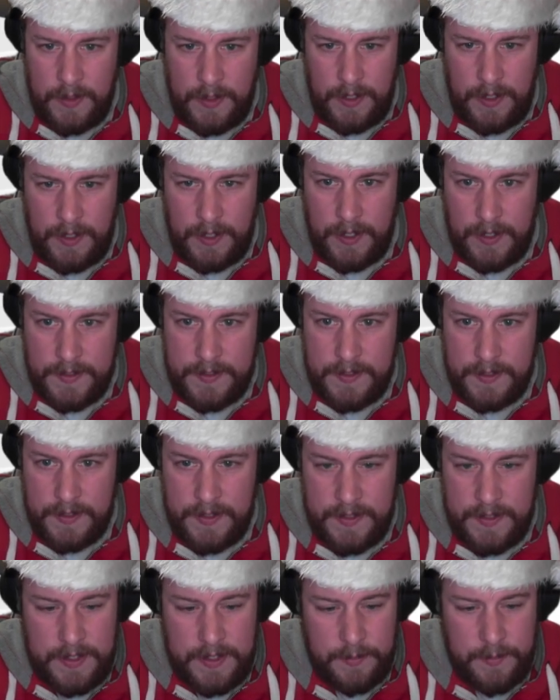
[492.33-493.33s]
So
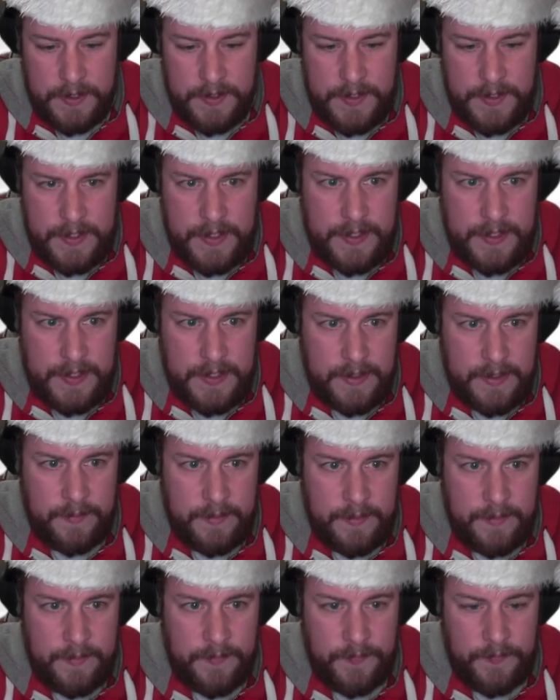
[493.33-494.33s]
this time we do
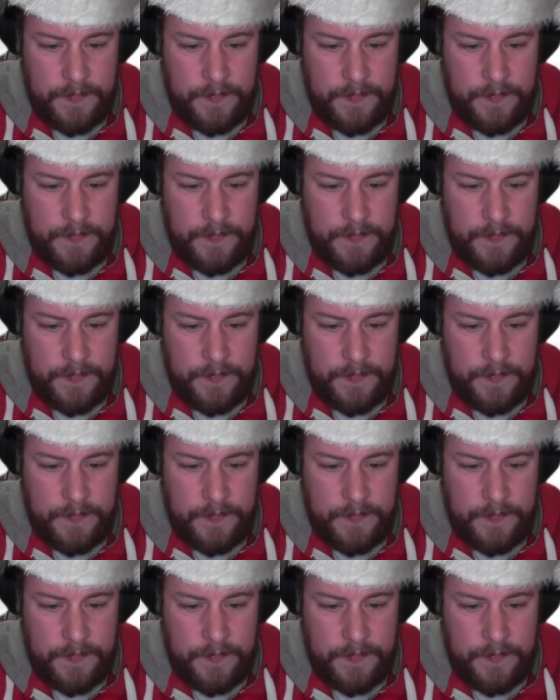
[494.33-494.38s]
systemctl